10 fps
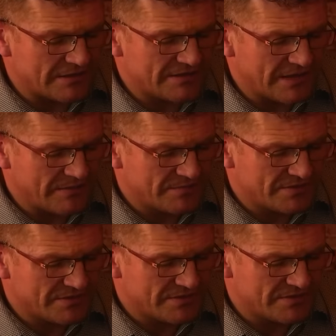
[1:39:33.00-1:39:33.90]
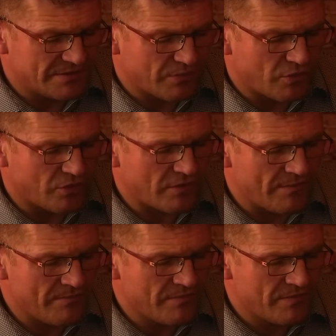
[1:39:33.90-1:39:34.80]
and the steps, the
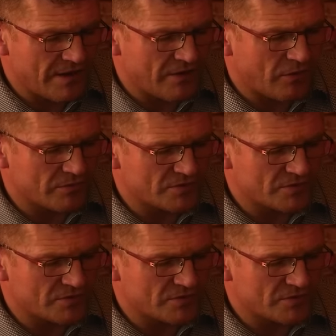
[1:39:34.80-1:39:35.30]
program that and mm,